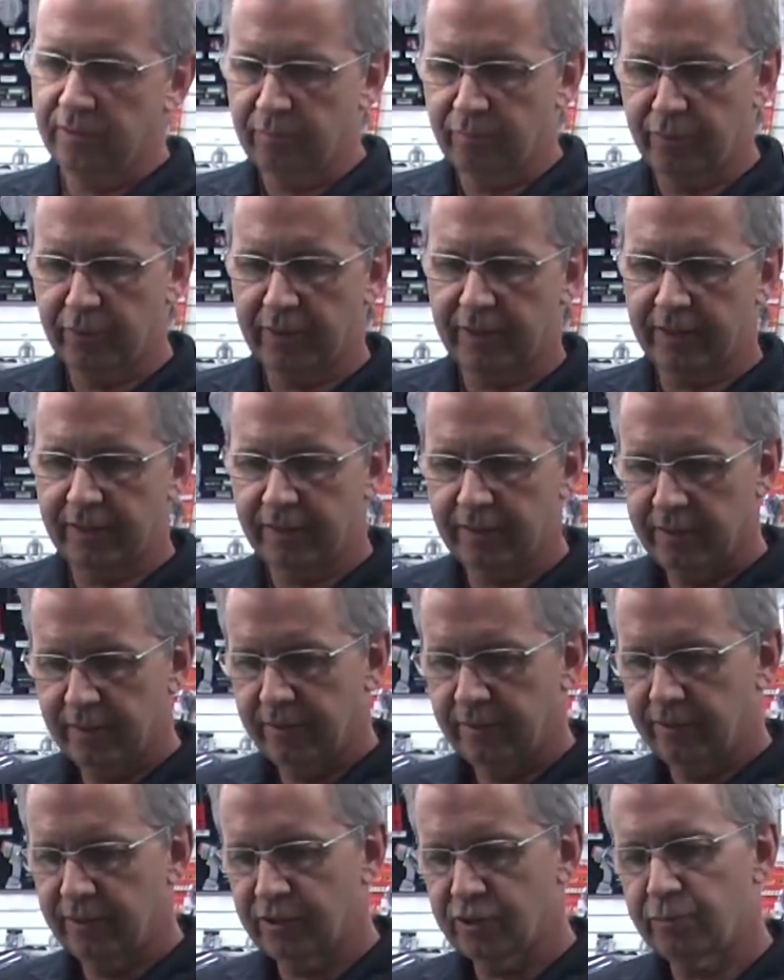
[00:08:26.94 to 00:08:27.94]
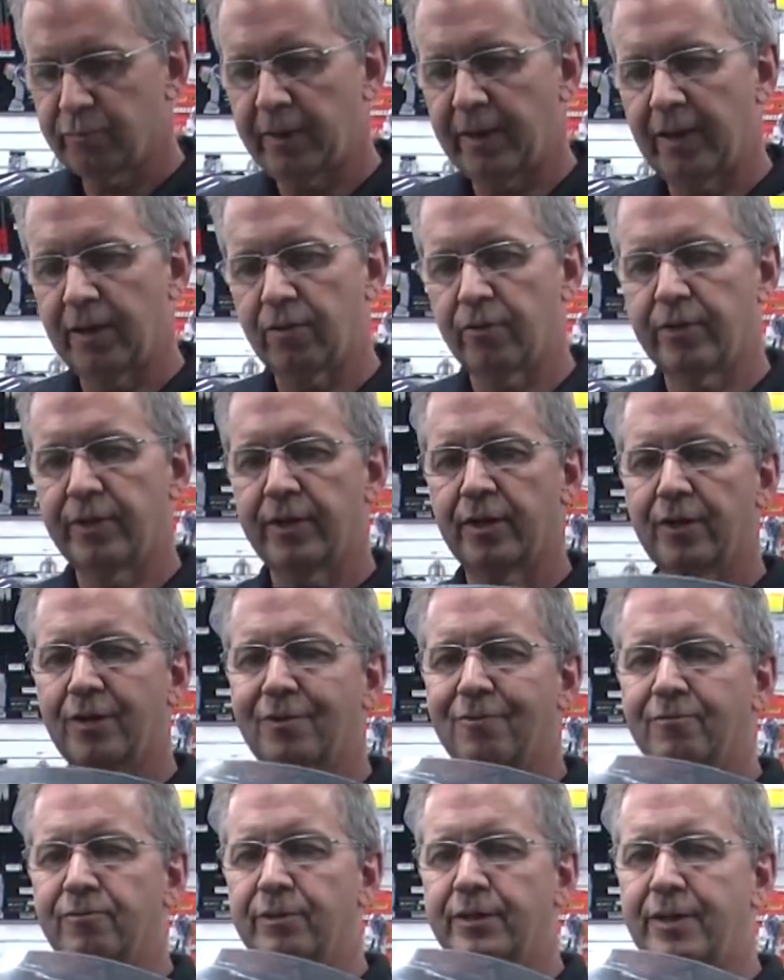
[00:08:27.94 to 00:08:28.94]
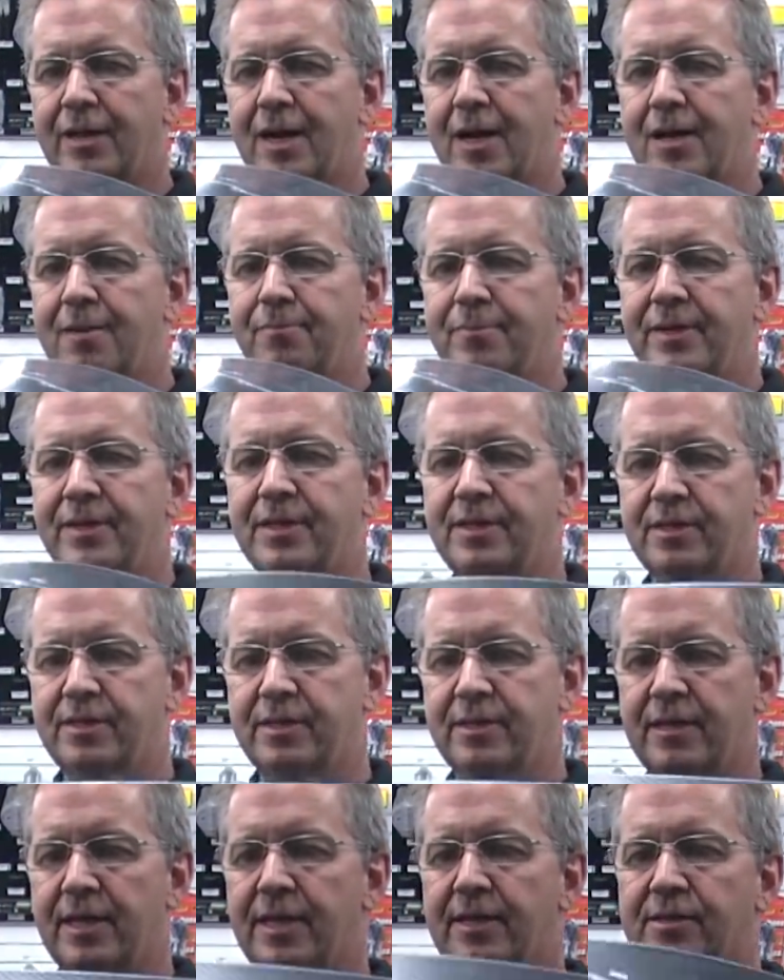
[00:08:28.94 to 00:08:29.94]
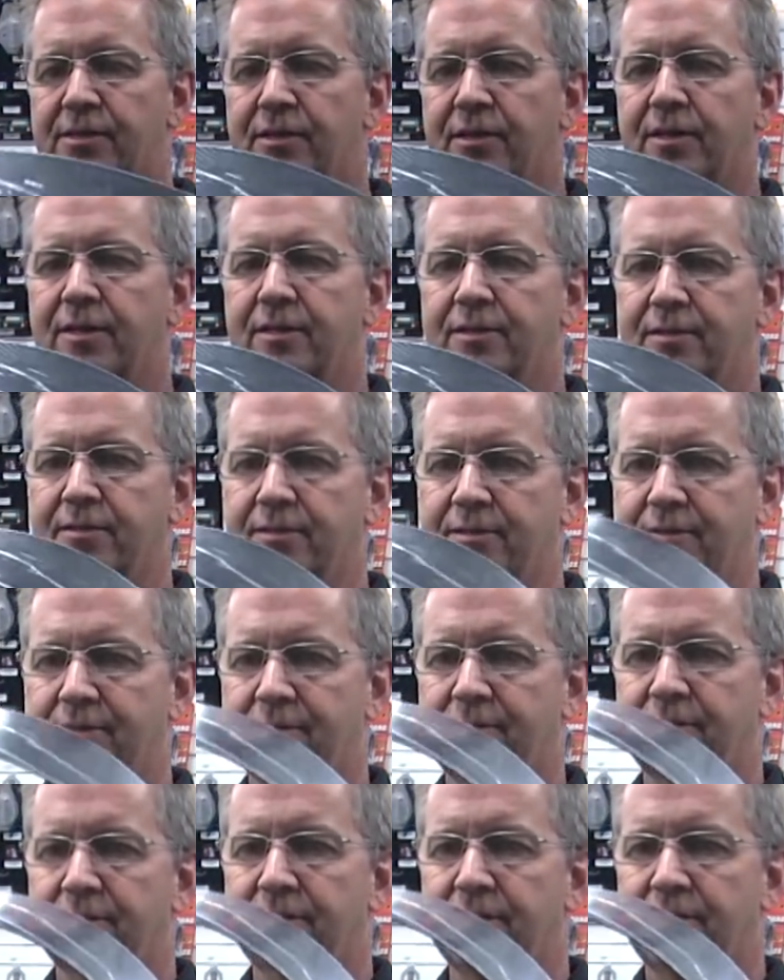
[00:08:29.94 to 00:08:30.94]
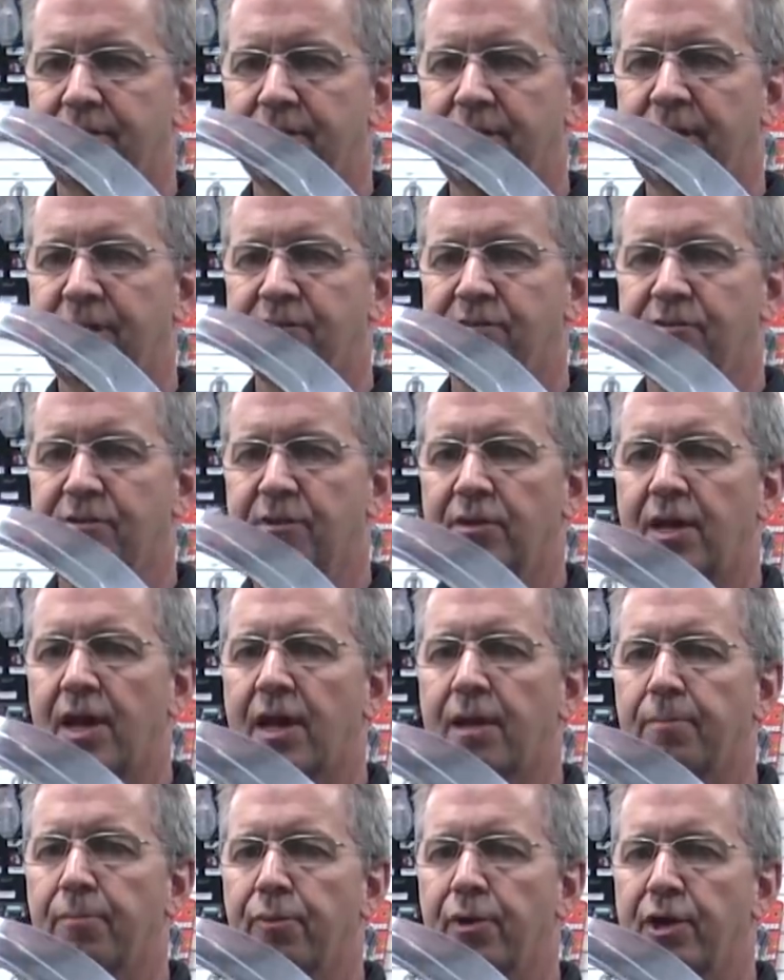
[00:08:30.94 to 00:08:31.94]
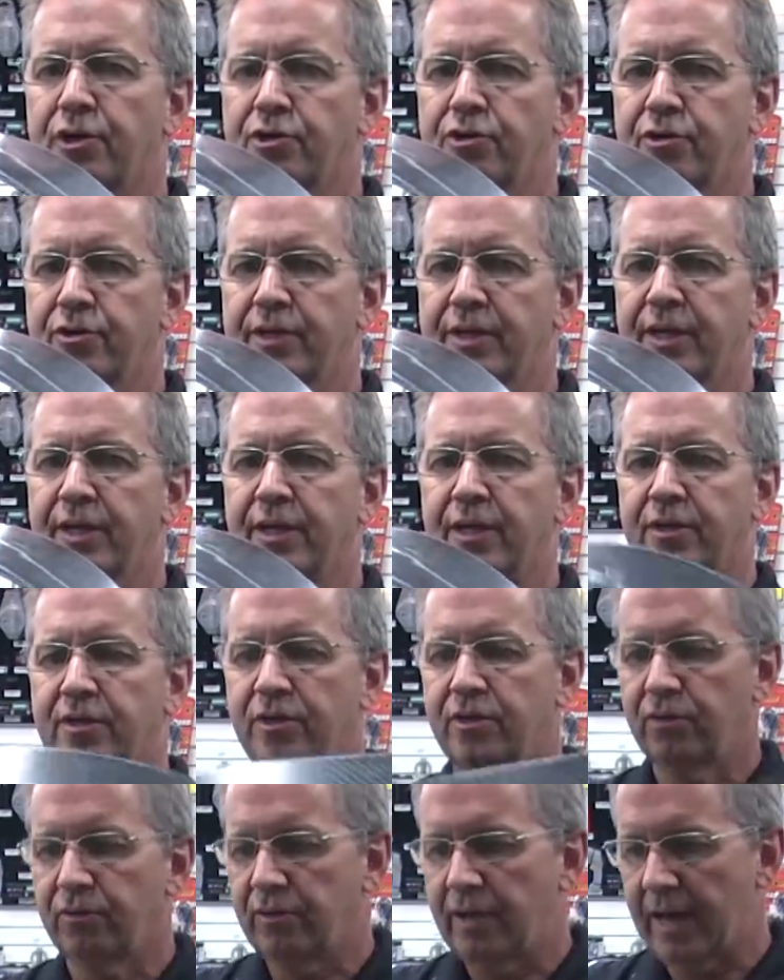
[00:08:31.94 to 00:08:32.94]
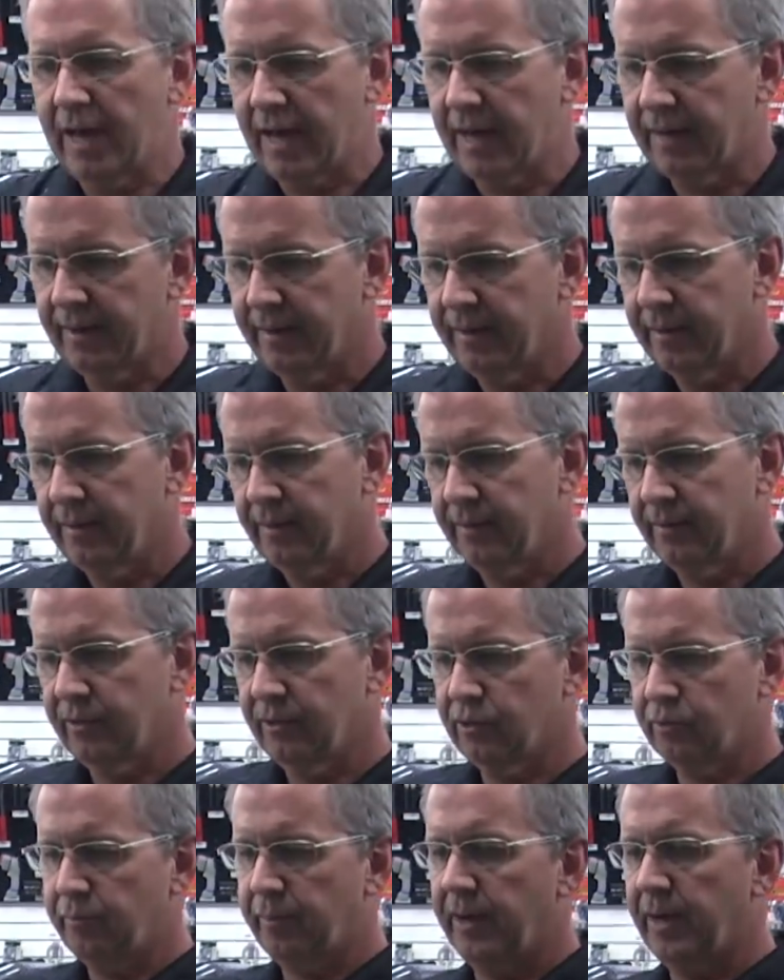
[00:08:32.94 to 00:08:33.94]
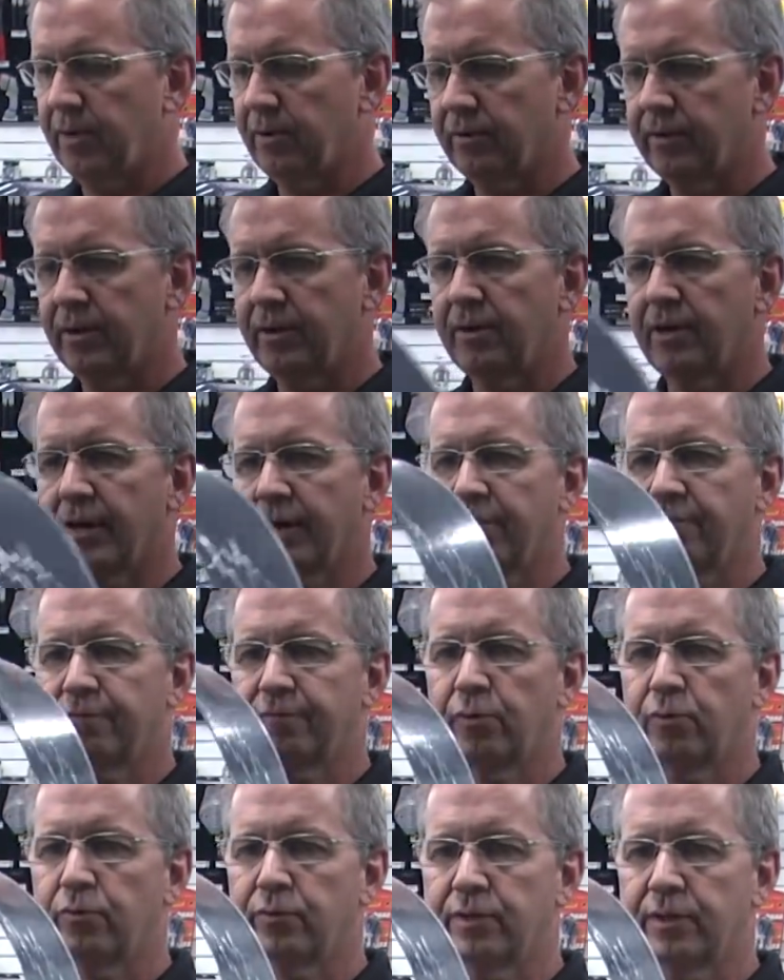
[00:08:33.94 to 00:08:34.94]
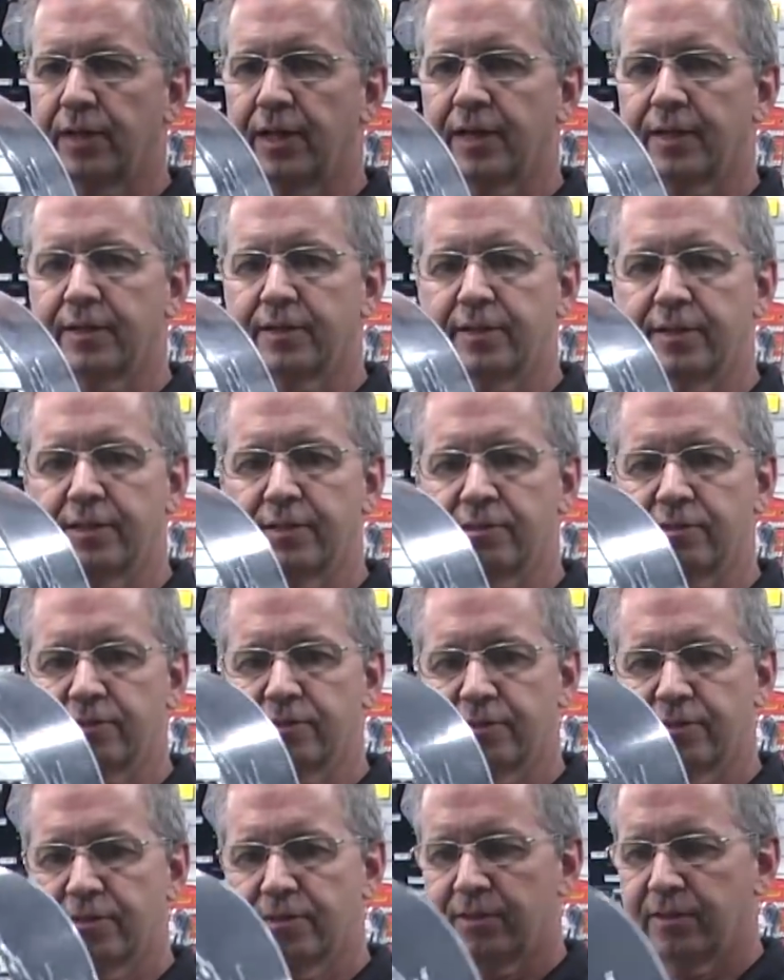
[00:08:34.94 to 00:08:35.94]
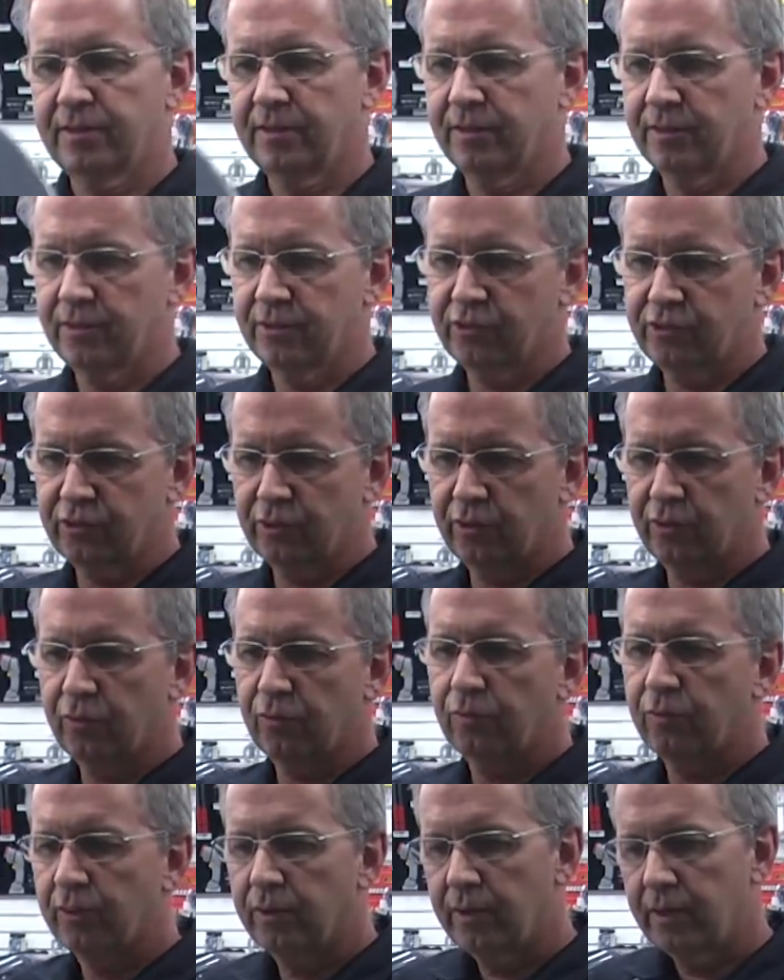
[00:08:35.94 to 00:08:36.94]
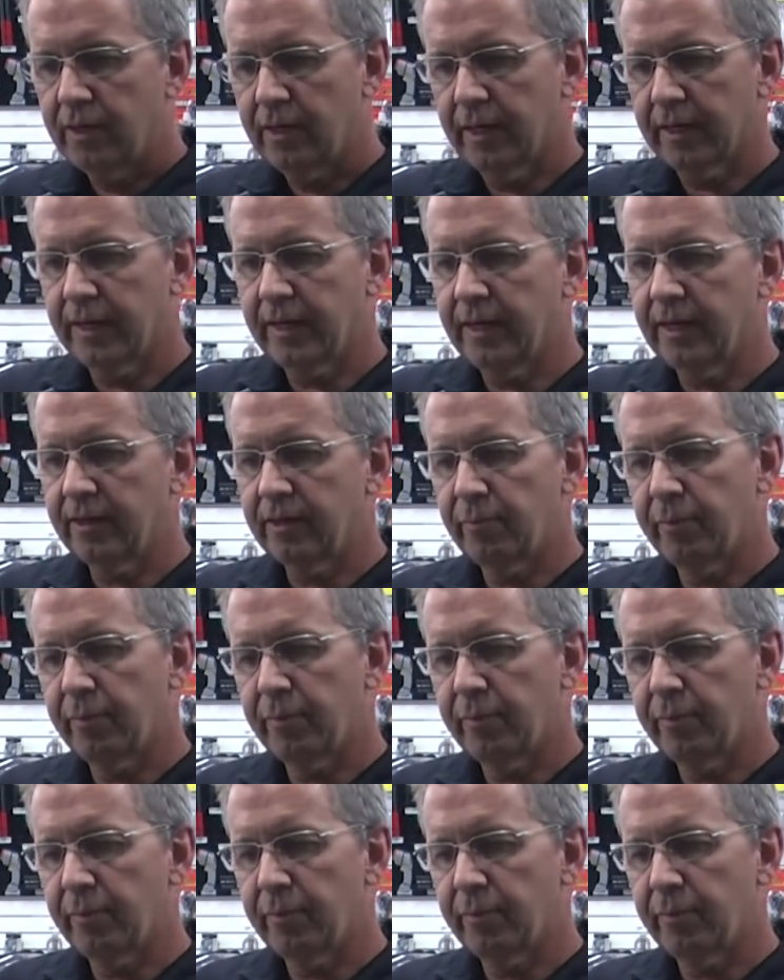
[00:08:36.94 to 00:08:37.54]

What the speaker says: but this panel here would not be. See, that's a lot of pressure to get it to do that. This panel here, I can fold it like this. So again,